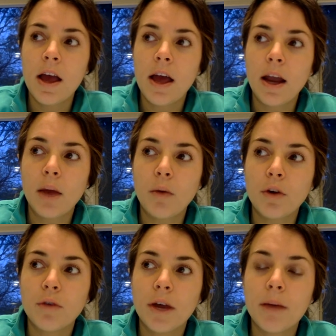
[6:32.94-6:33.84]
and I want
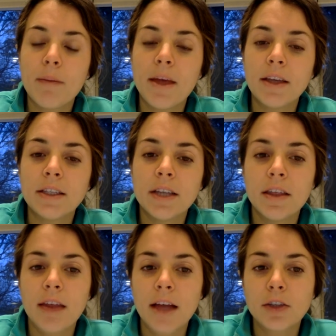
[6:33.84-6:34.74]
to recommend
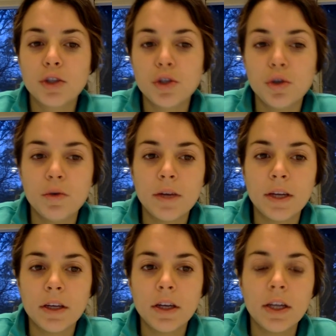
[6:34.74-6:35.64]
that
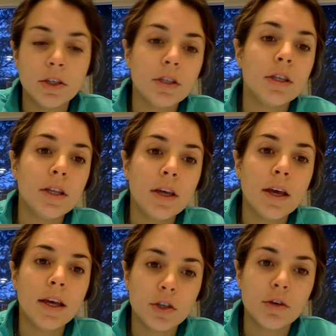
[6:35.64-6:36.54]
student into the
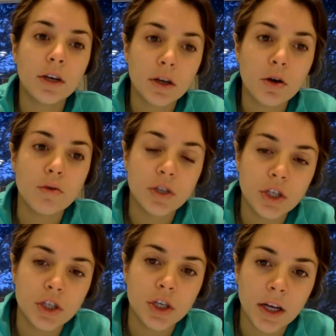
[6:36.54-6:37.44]
integrated
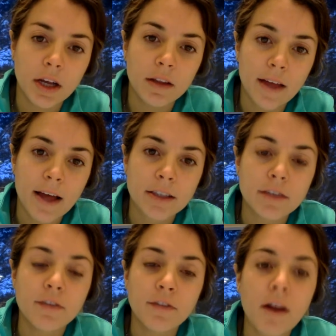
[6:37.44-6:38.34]
co-teaching class
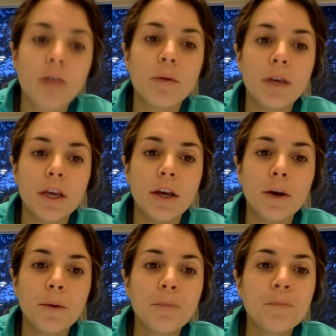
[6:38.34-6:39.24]
the following
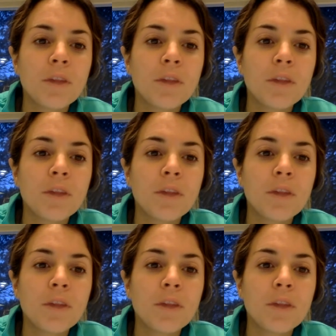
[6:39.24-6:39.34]
year,